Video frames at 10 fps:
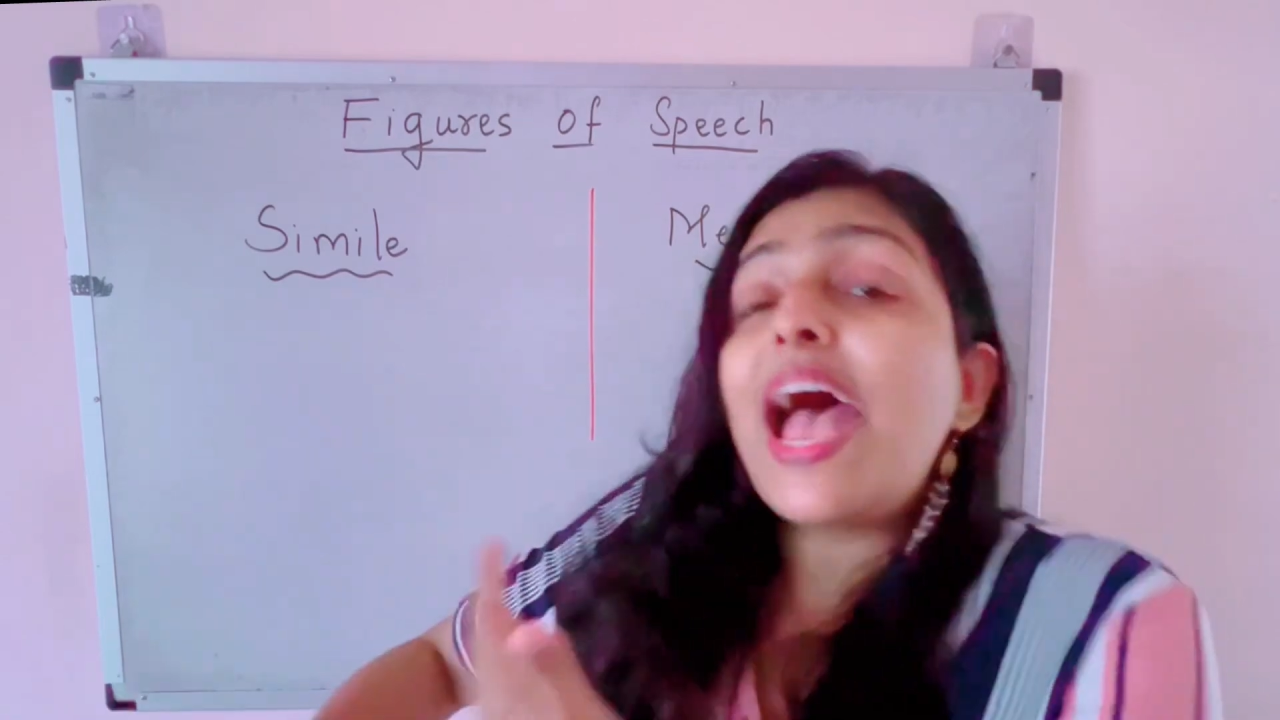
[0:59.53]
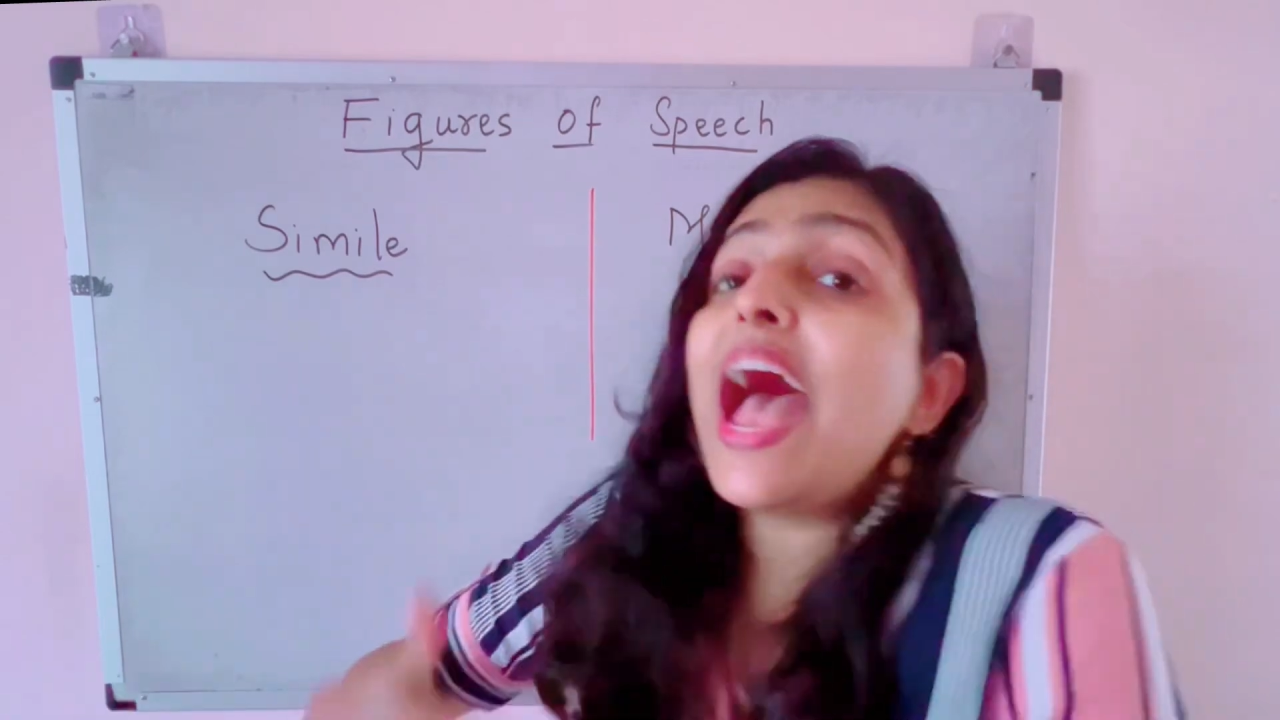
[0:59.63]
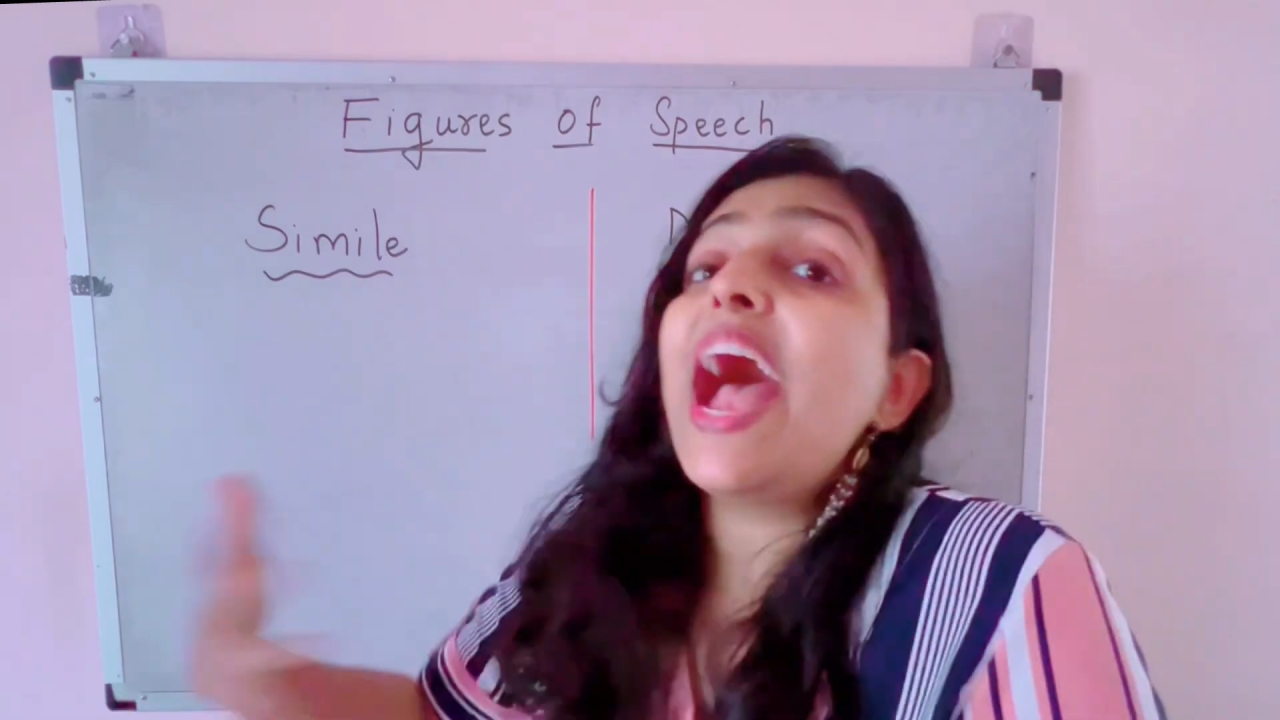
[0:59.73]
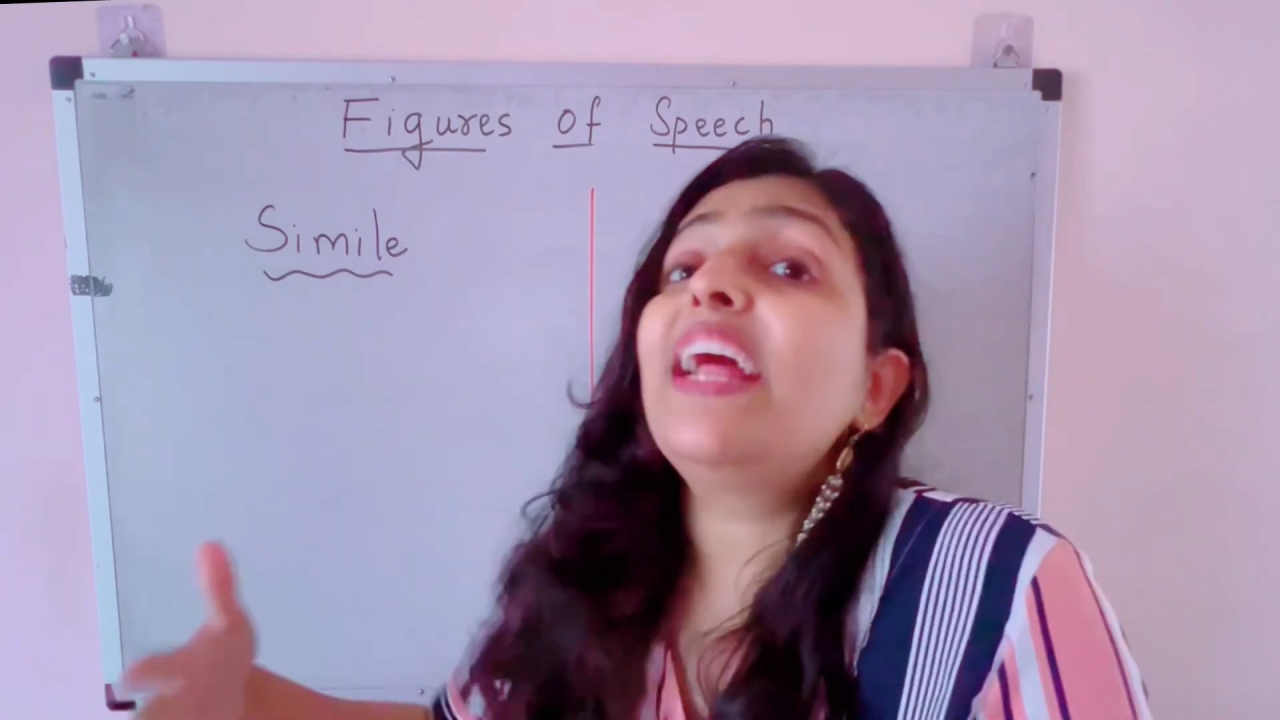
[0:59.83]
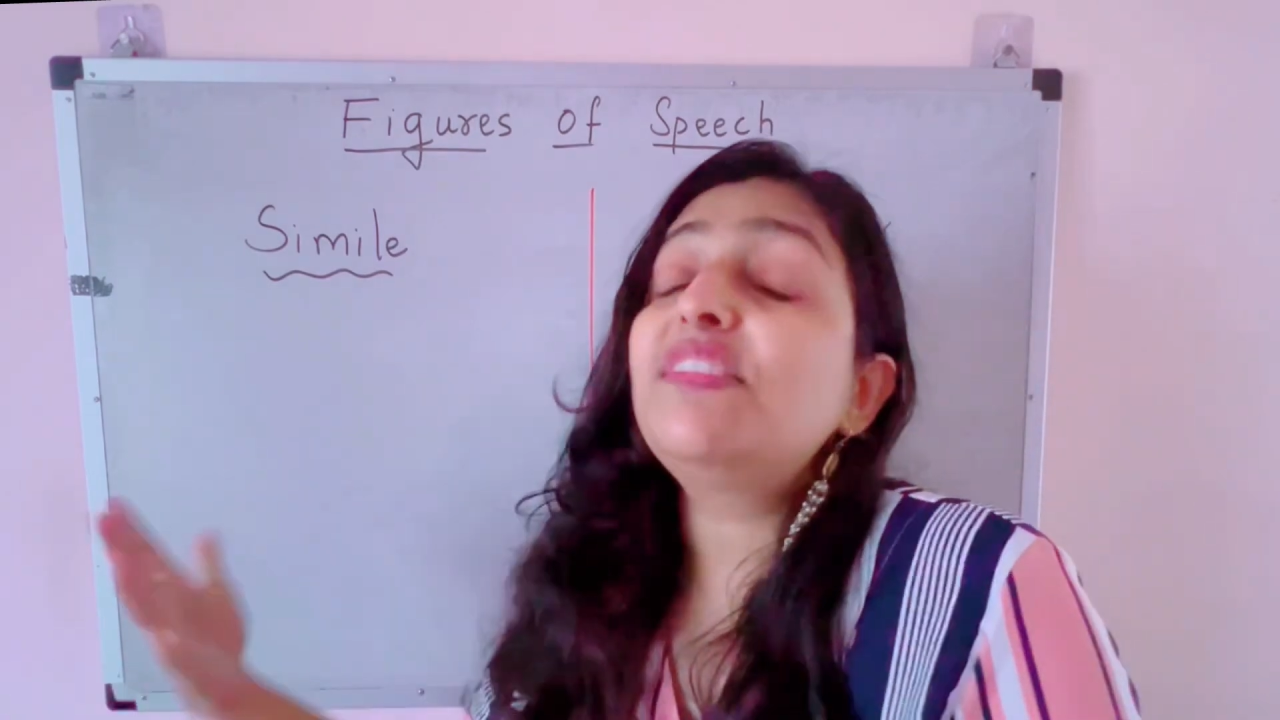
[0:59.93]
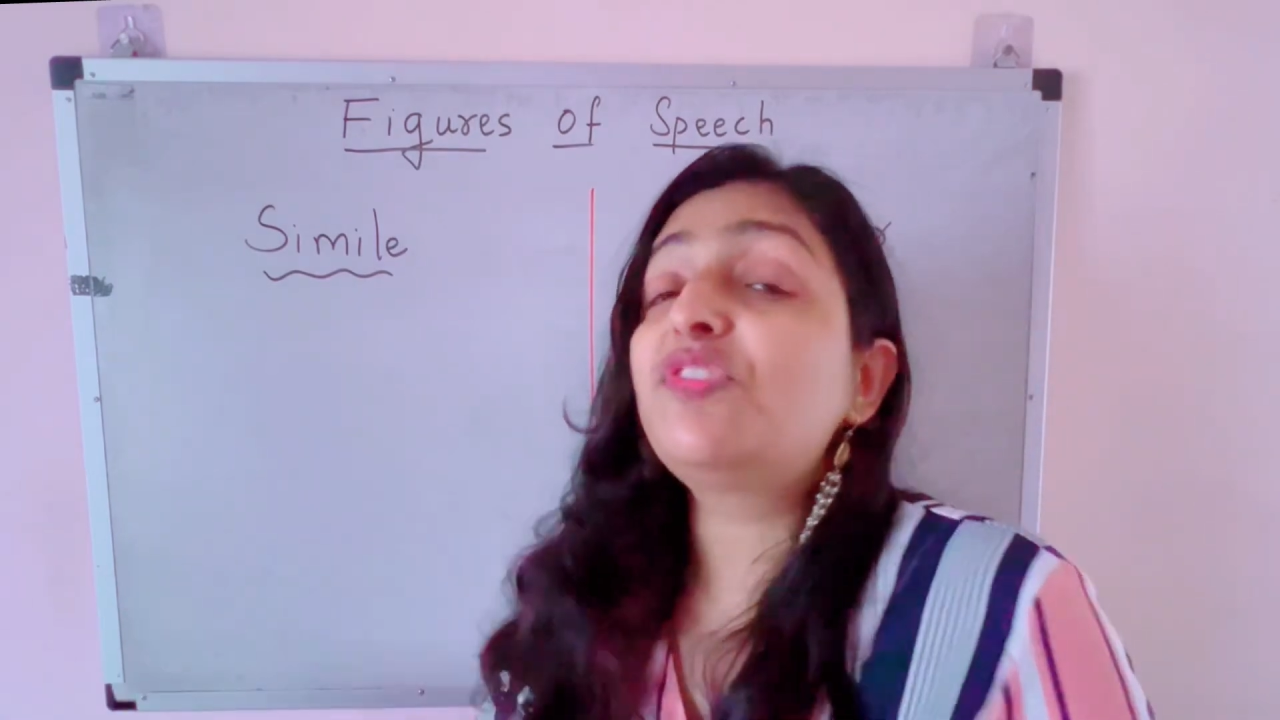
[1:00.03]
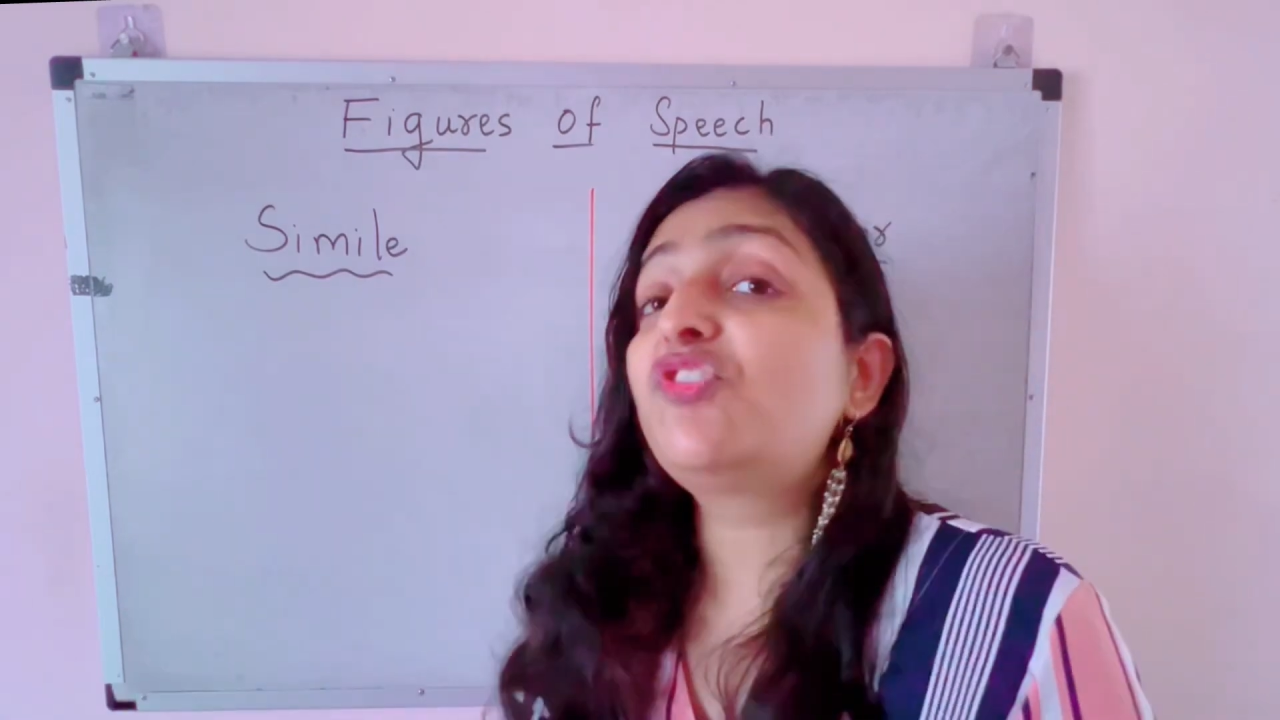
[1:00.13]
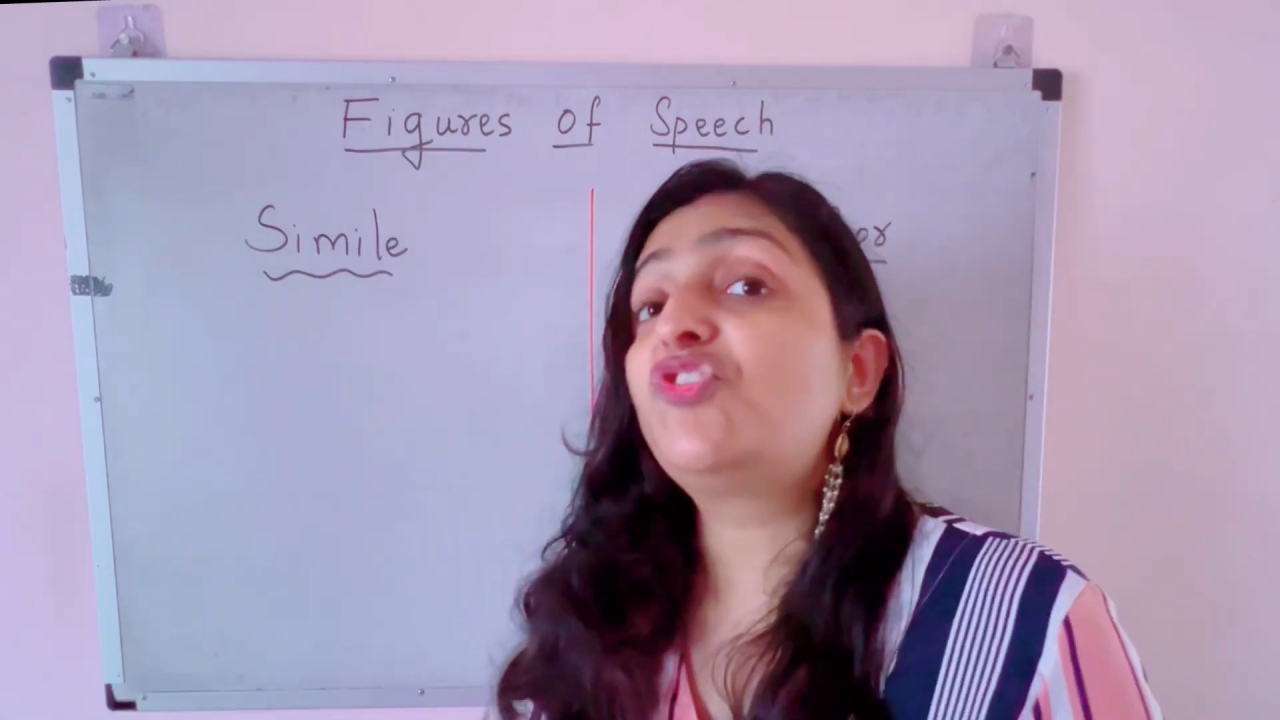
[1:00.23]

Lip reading: adds